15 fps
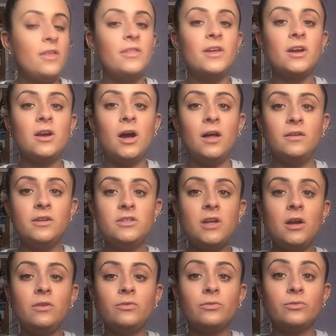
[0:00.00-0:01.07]
The colors
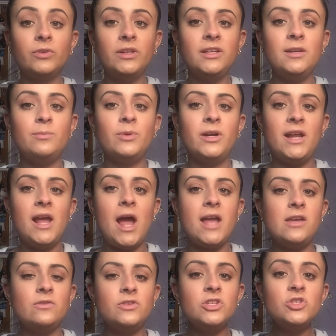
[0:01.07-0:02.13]
are really pretty. I
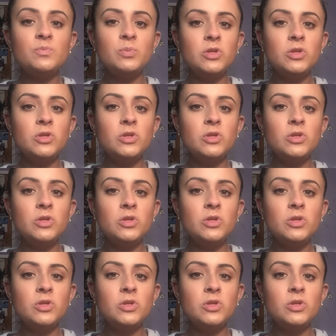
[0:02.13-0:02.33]
use this